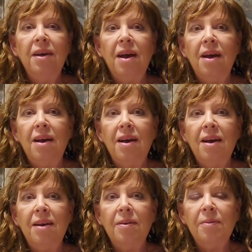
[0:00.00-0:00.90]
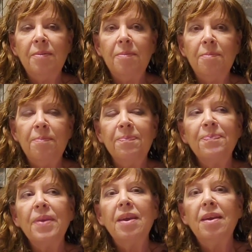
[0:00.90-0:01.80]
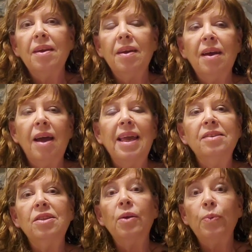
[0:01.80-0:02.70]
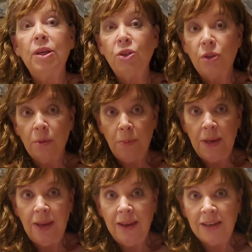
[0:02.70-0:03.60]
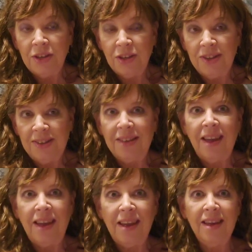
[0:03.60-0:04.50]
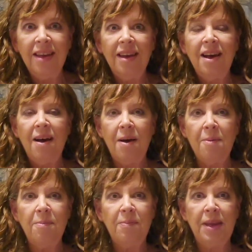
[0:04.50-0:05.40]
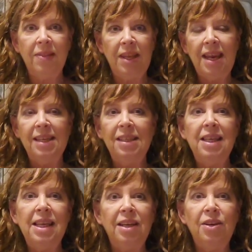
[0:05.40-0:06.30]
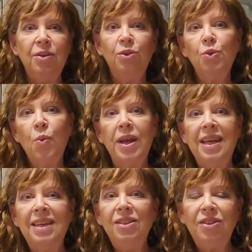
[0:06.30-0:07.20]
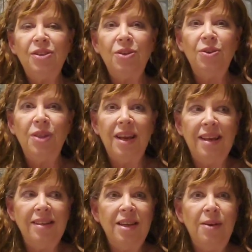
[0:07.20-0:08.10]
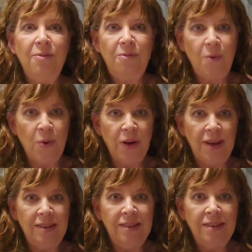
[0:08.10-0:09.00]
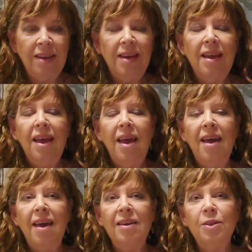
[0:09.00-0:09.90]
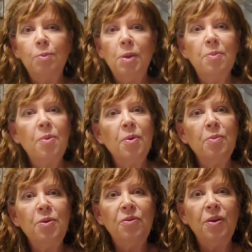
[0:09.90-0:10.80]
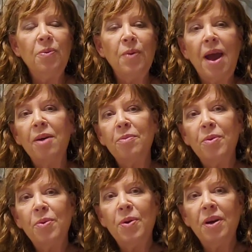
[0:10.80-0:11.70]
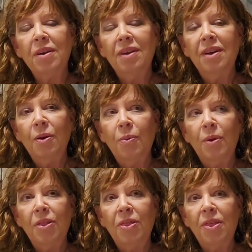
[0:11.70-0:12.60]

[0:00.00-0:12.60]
I guess they reached their peak, I should say, in the 1920s to the 1940s, as people were moving around more with